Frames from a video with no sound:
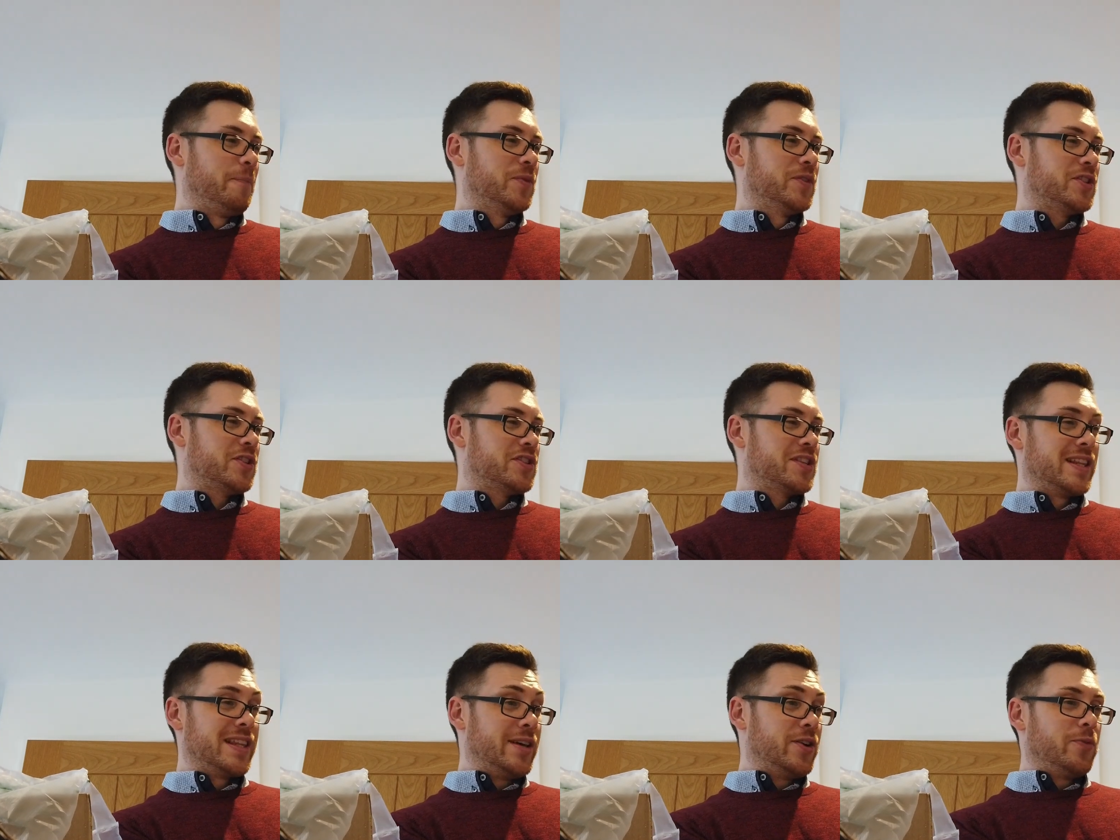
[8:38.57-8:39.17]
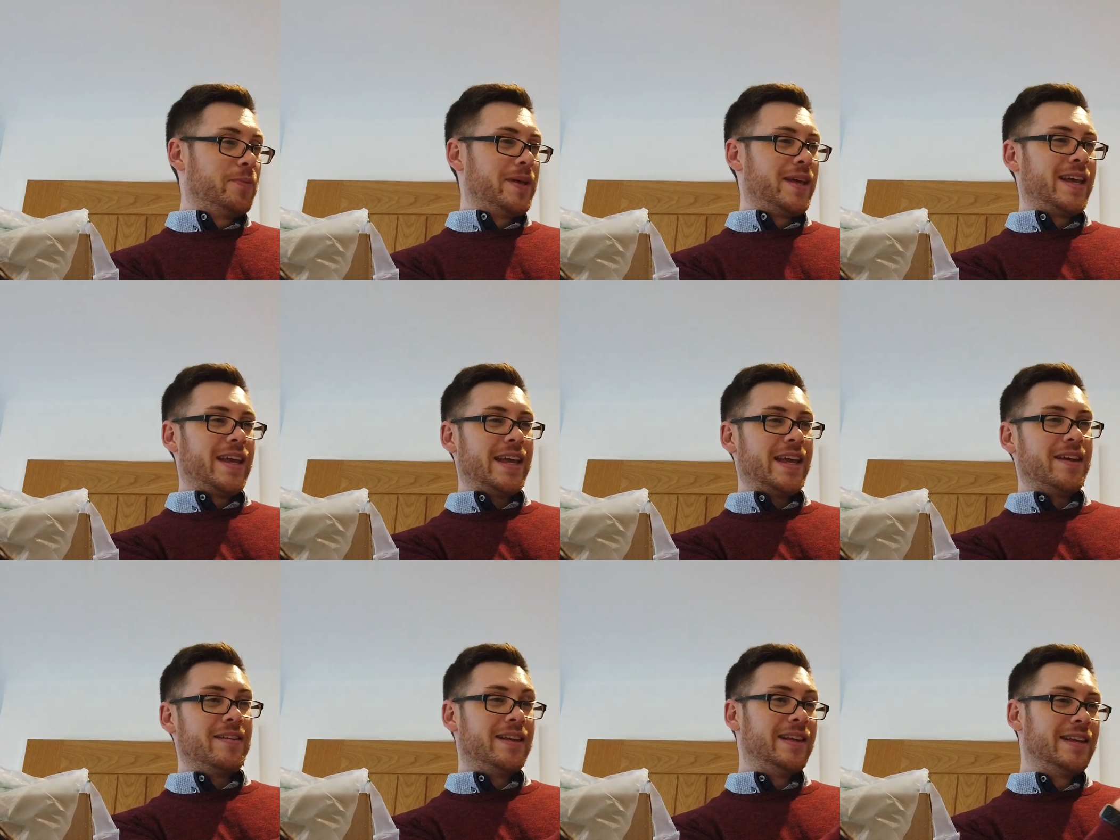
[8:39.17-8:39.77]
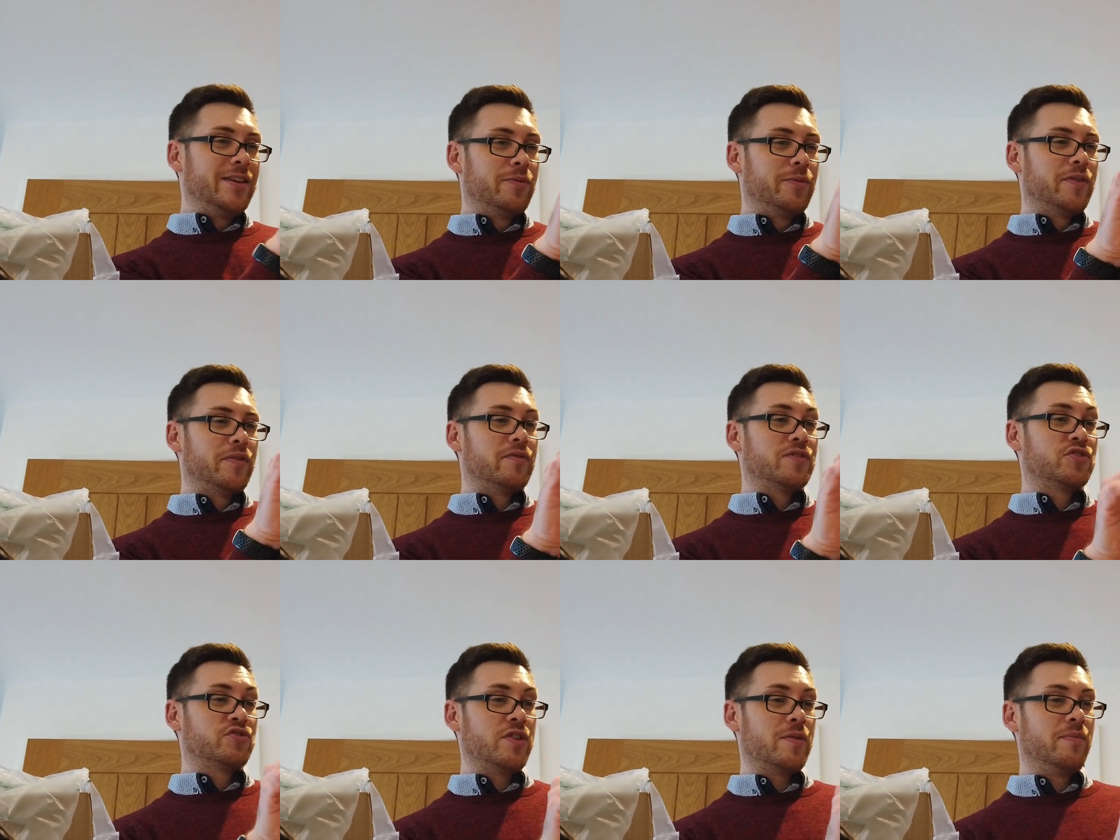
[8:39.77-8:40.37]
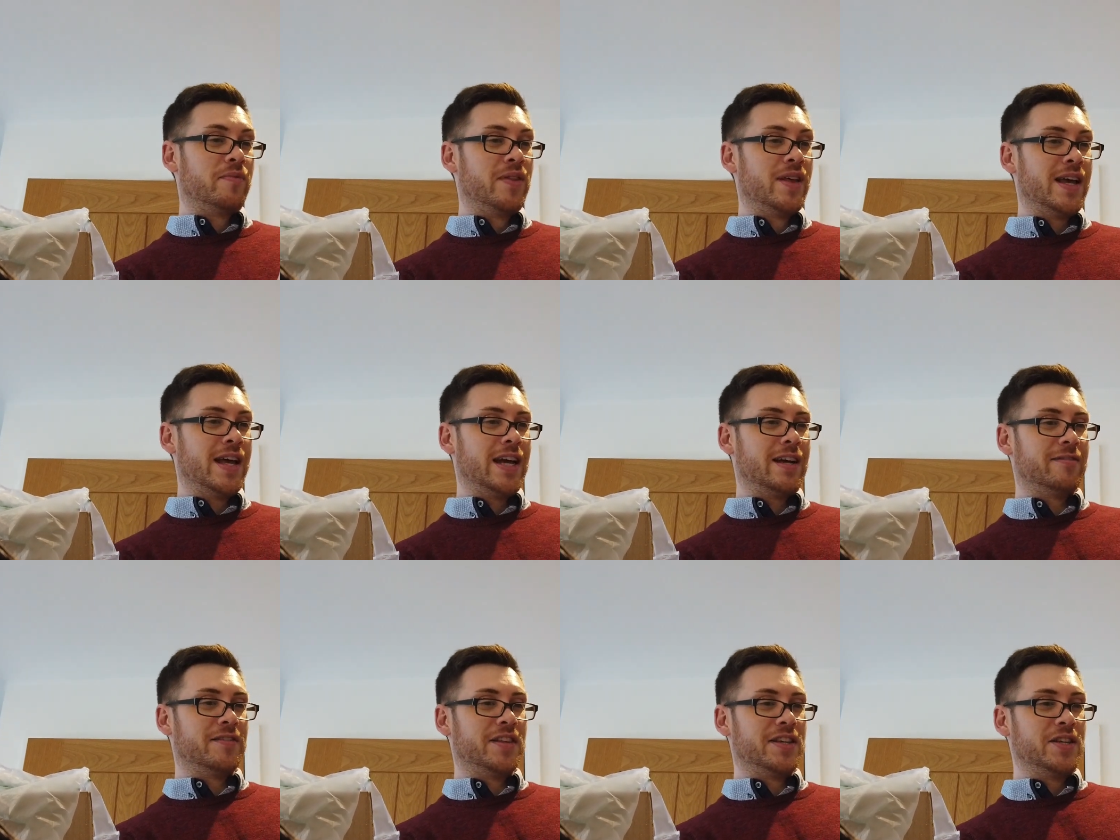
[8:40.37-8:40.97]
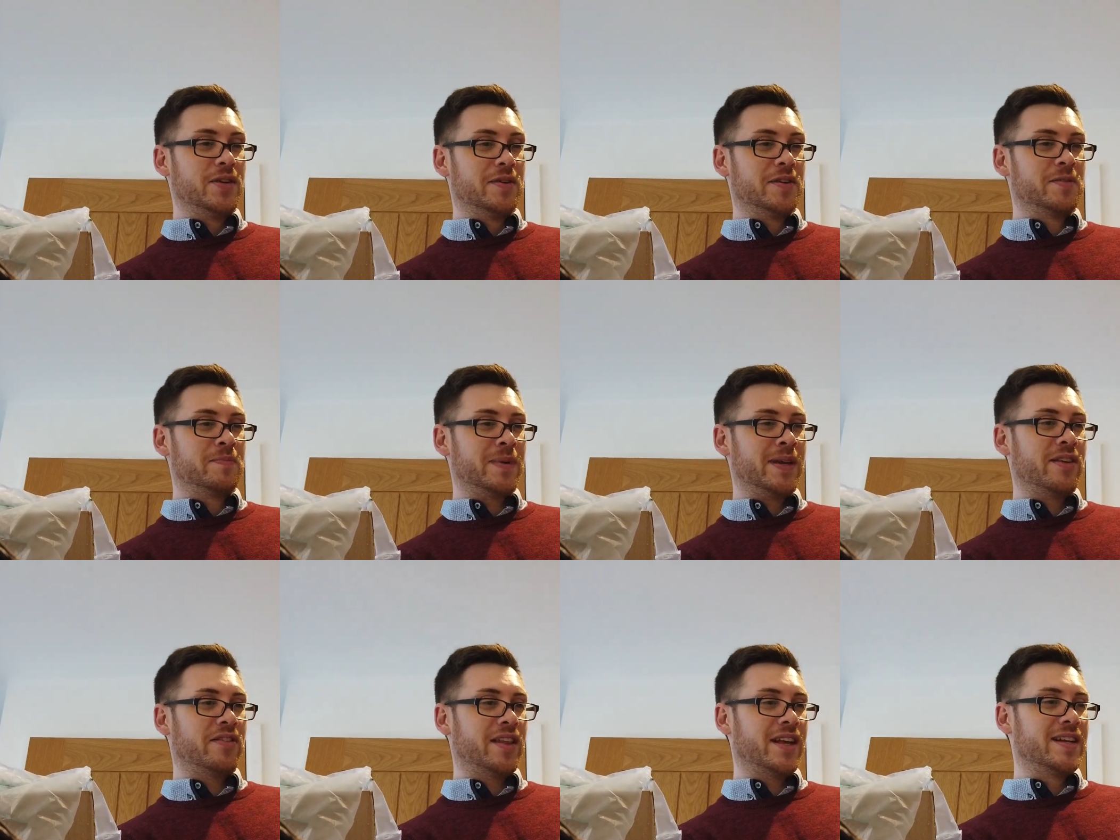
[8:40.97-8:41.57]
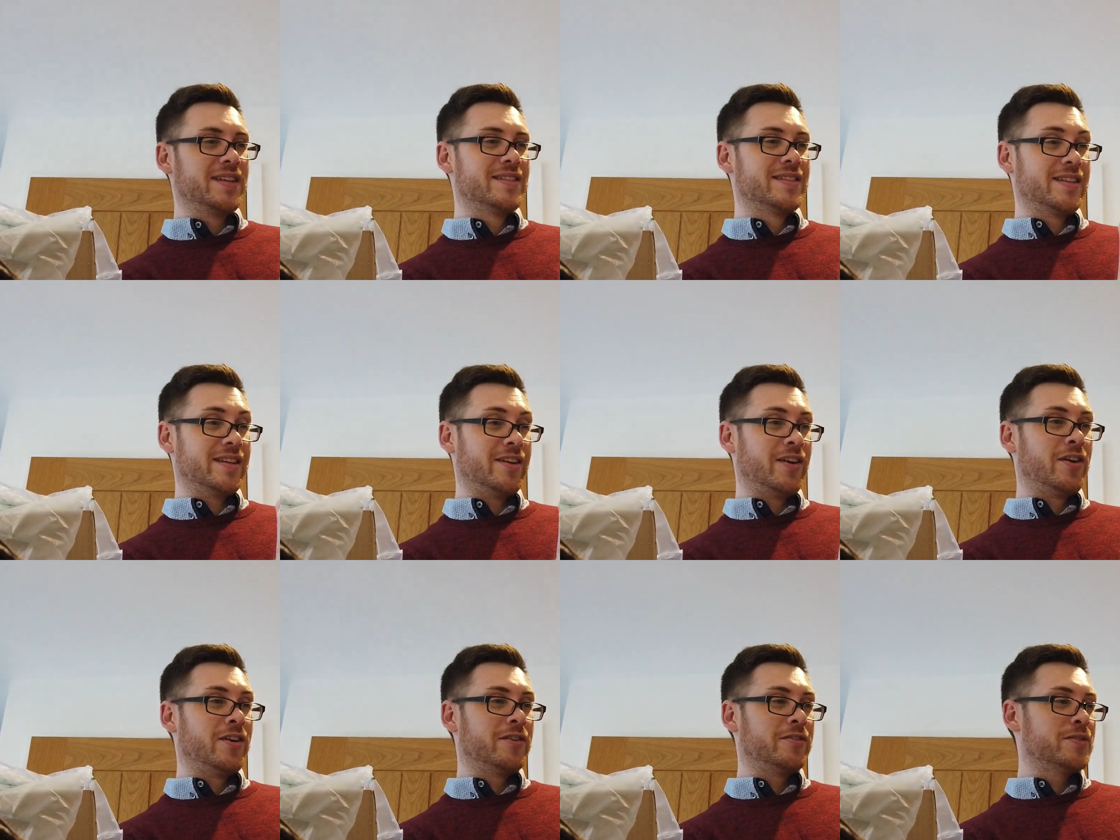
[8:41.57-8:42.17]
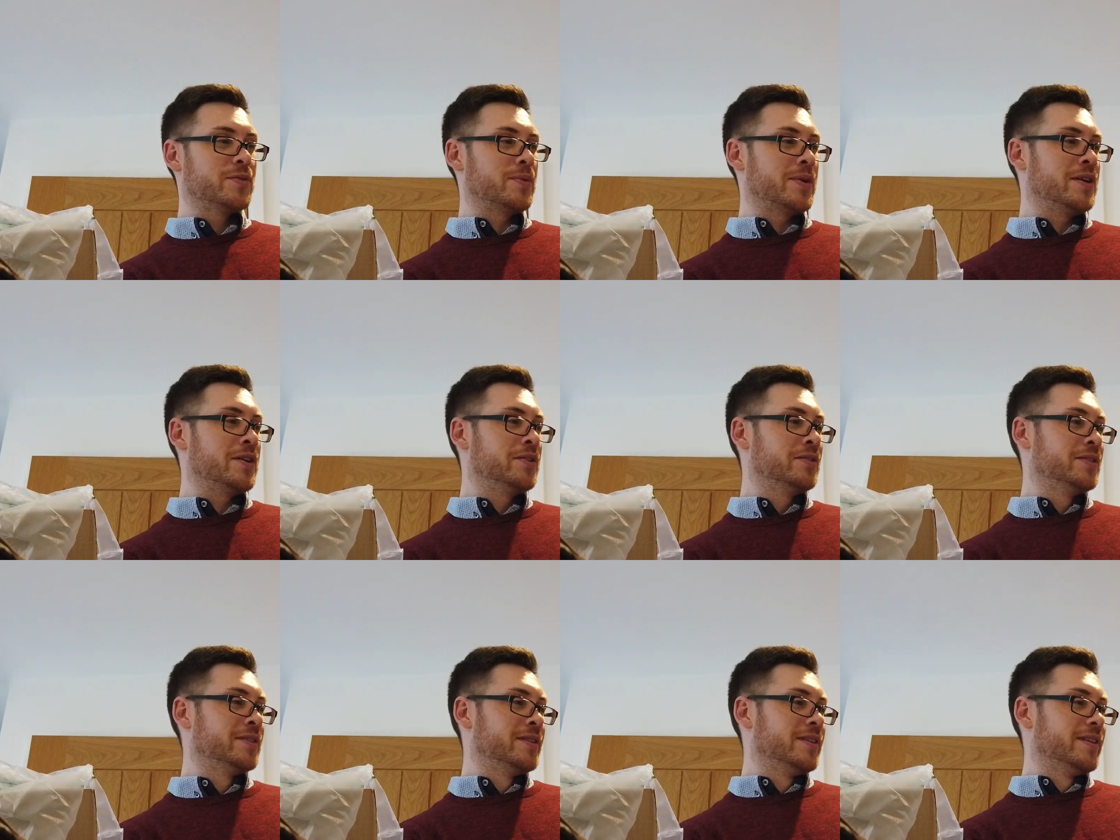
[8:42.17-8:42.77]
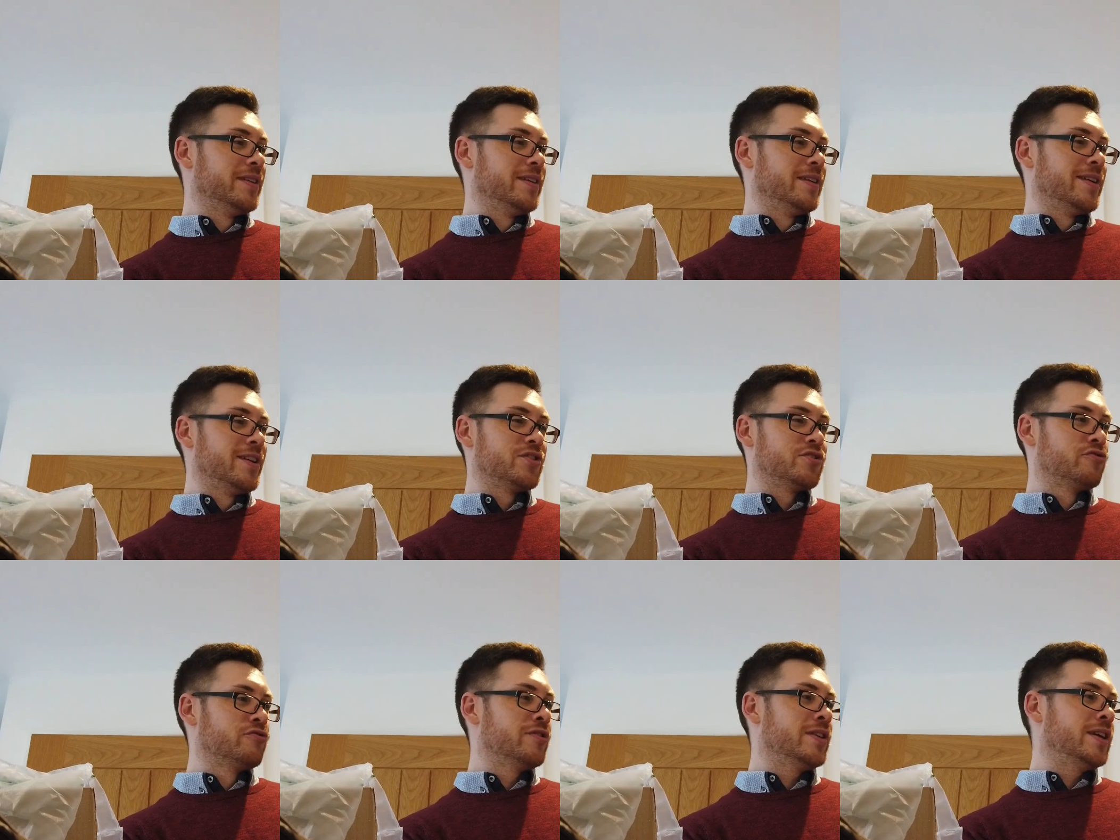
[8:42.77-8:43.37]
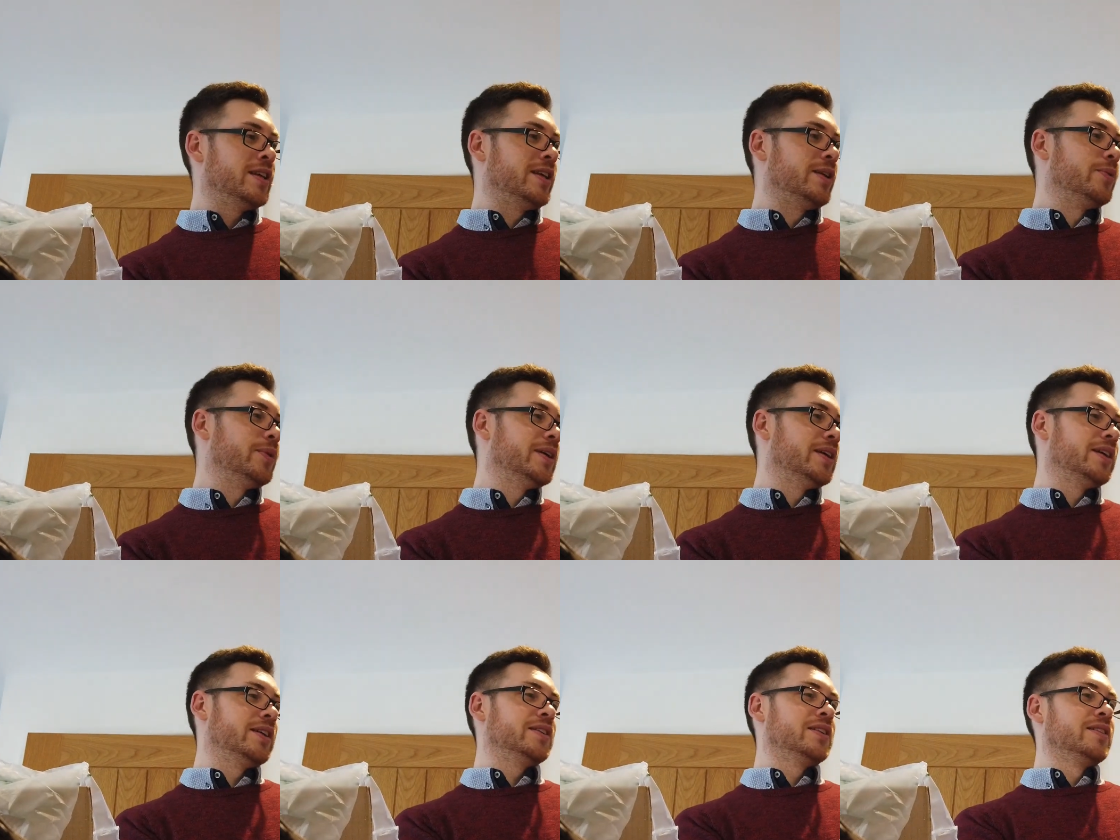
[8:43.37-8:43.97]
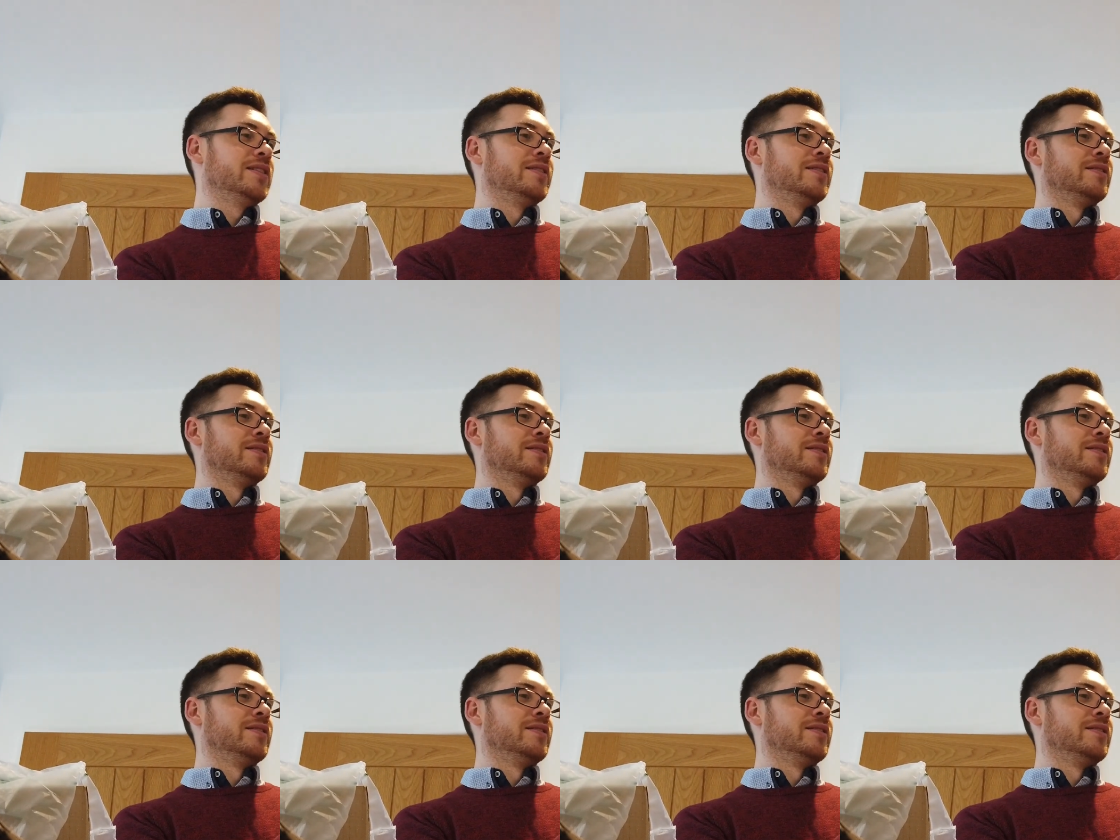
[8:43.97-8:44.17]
Just a little bit here, a little bit of a strip there, and the USB things are as well. Really weird.